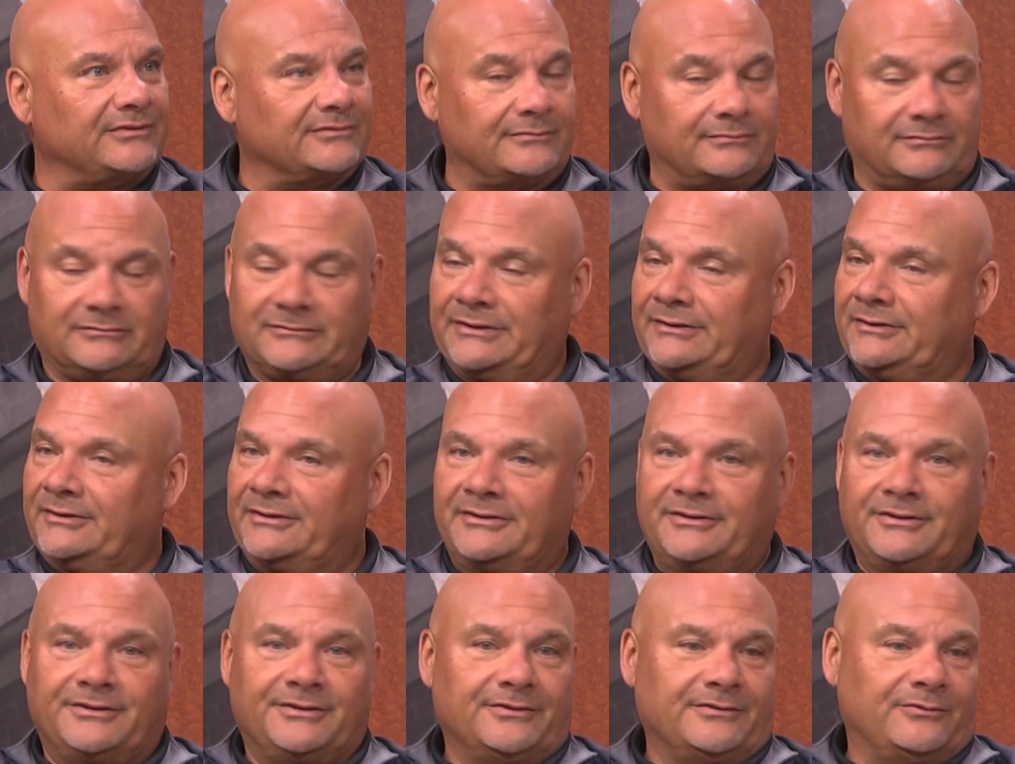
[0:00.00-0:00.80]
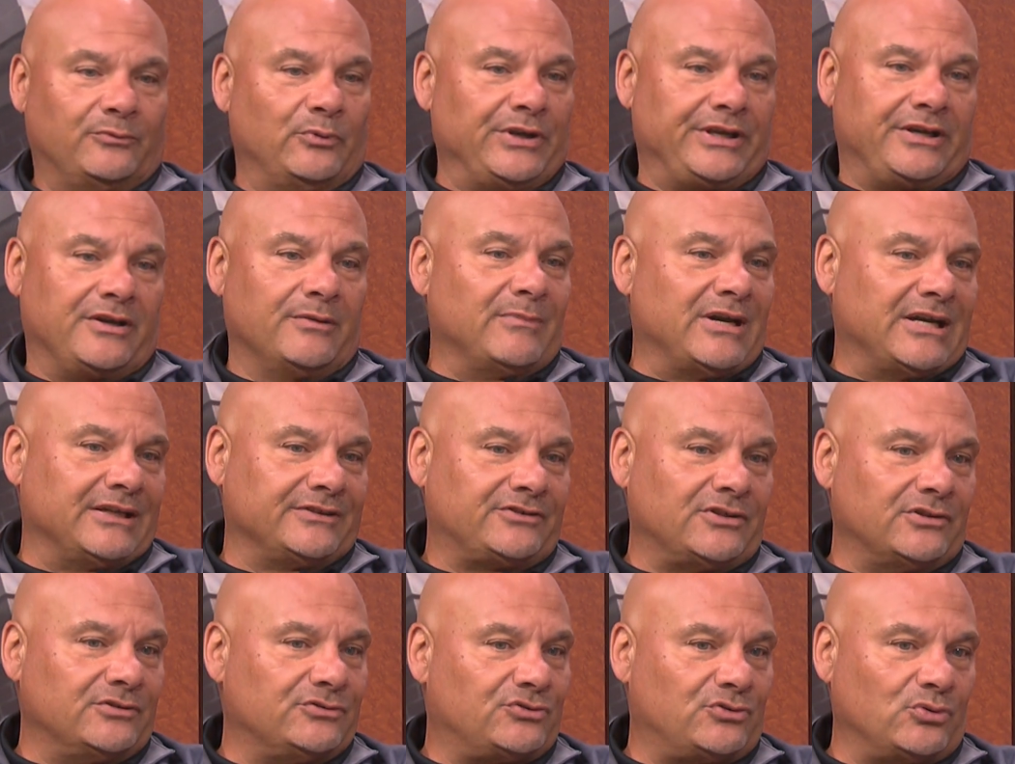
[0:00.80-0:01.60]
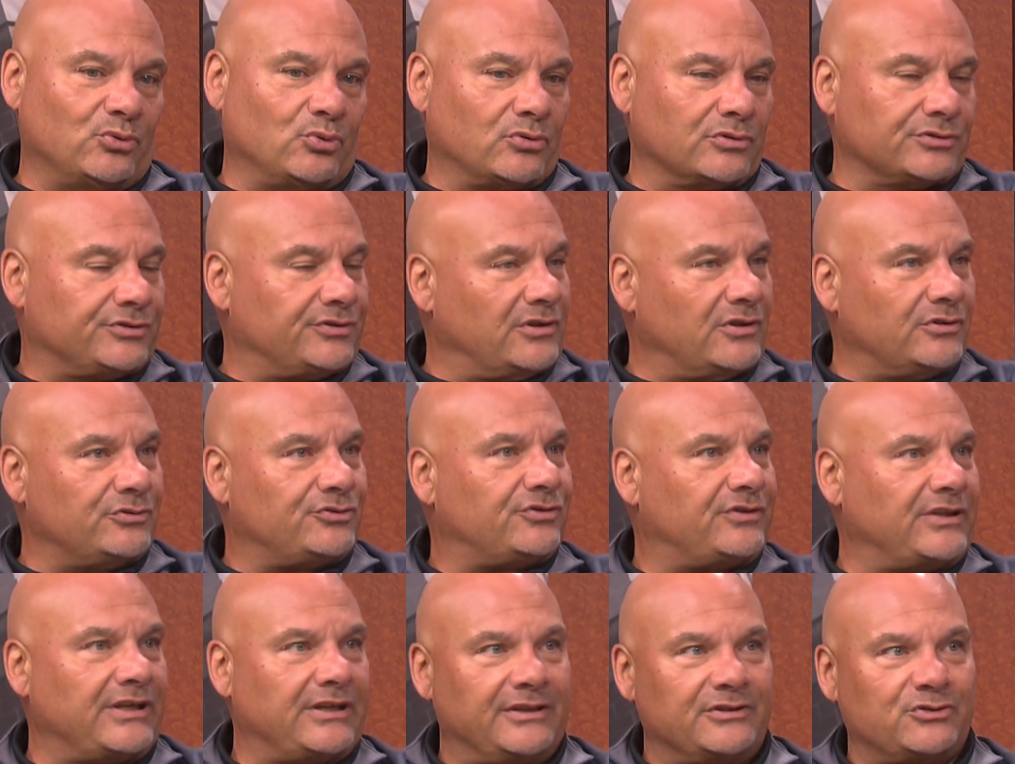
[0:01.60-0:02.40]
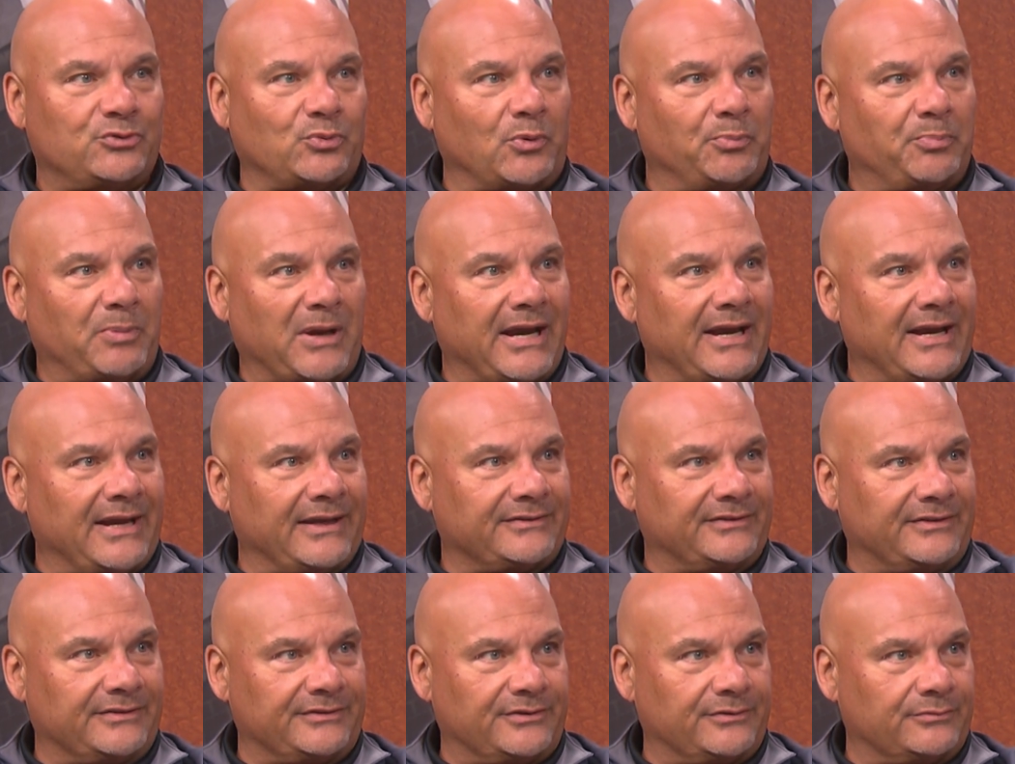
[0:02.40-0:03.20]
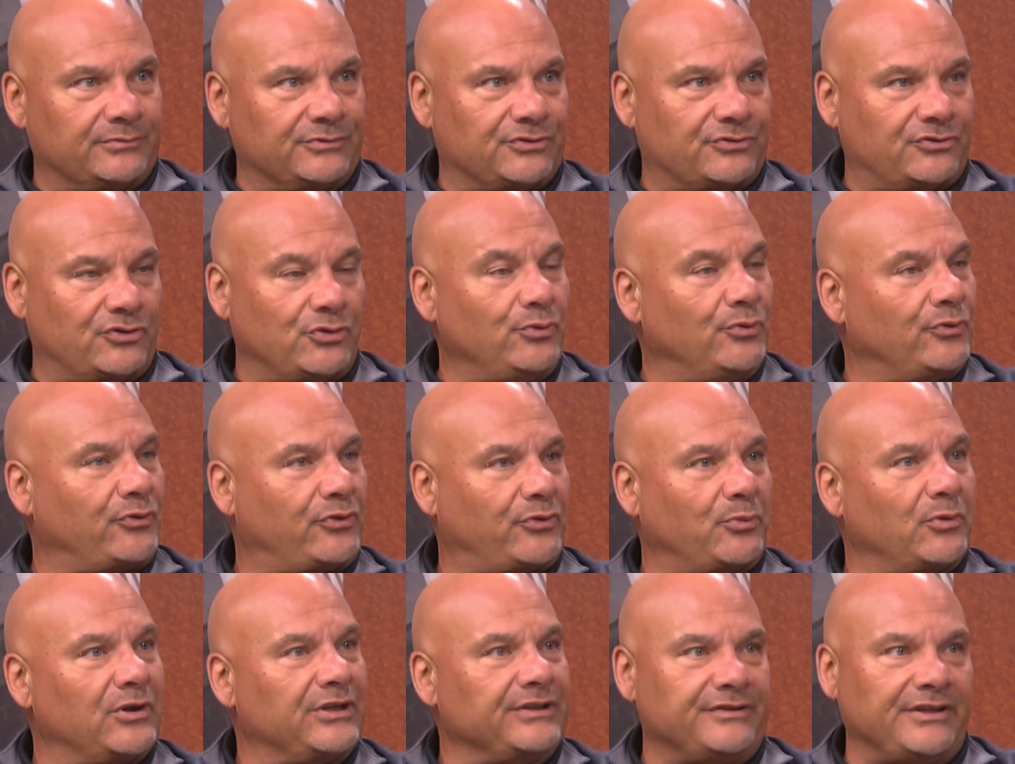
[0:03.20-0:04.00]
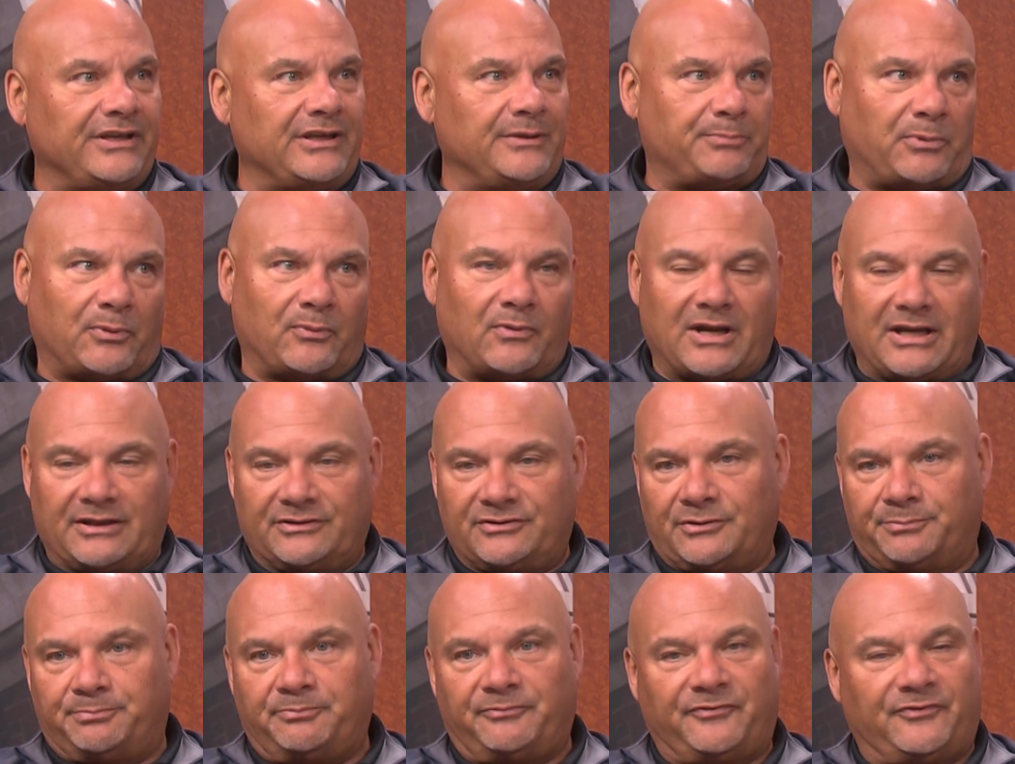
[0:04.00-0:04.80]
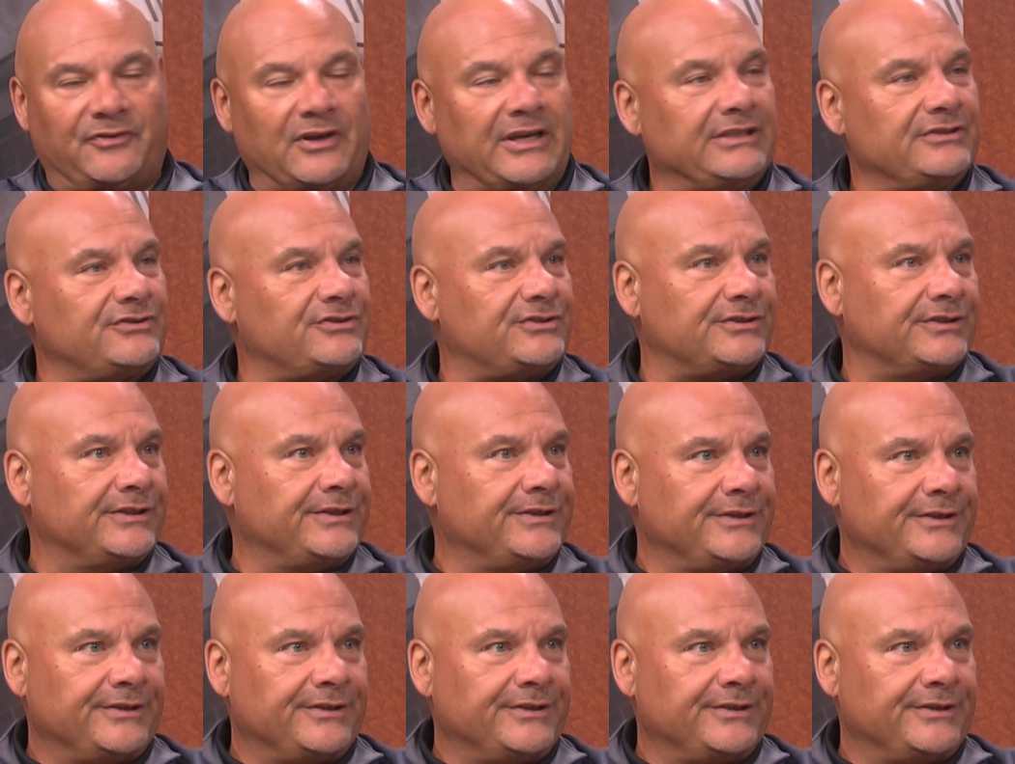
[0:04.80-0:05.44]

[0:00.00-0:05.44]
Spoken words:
And we come out those doors, and those stands were packed, and there was 2 or 3 deep around the fence